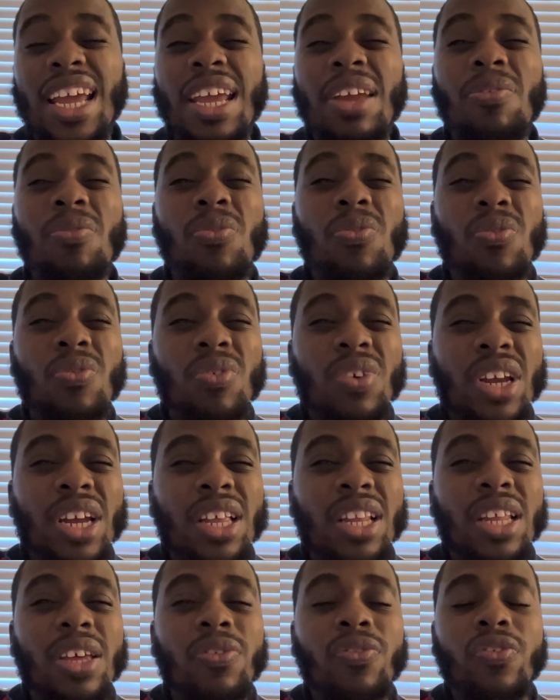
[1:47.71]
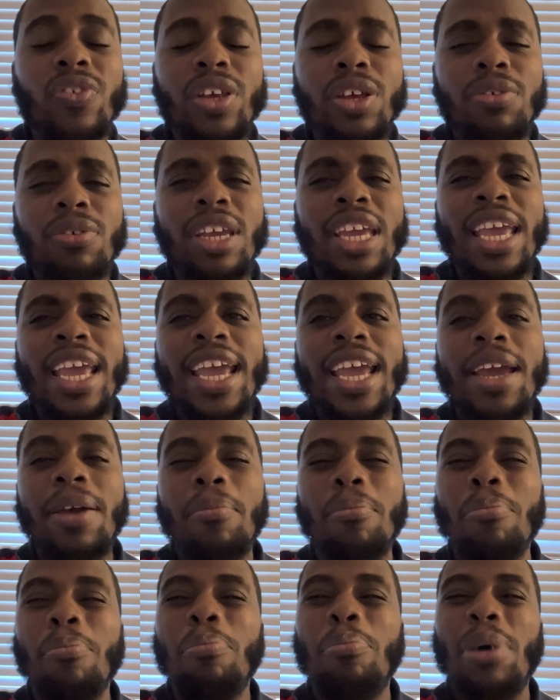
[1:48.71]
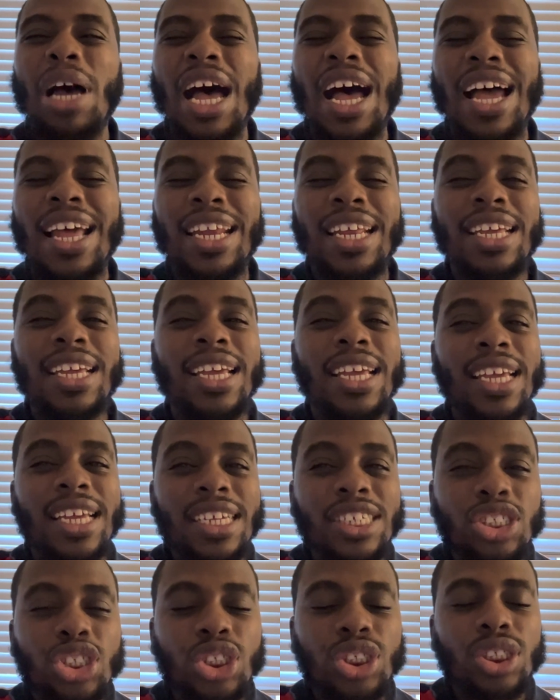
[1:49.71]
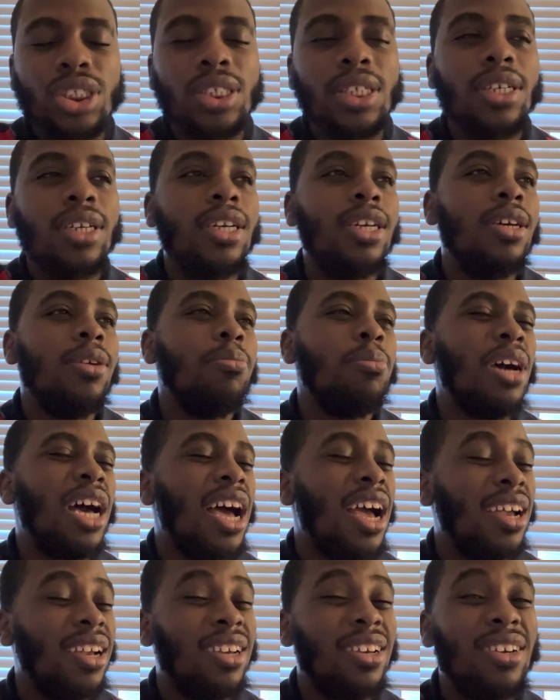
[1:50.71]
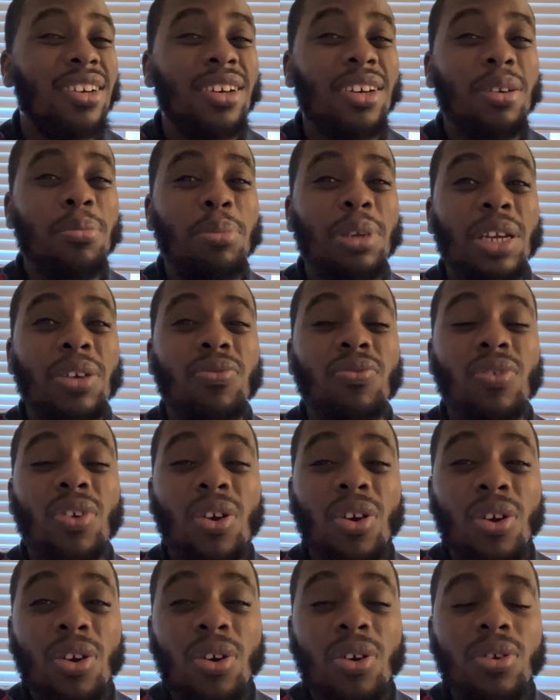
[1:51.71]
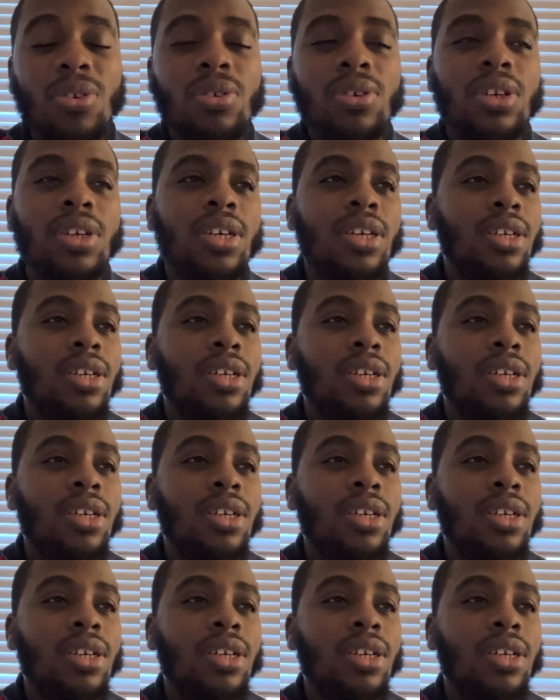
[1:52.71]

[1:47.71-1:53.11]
It really feel camp body-ish, but I could be wrong.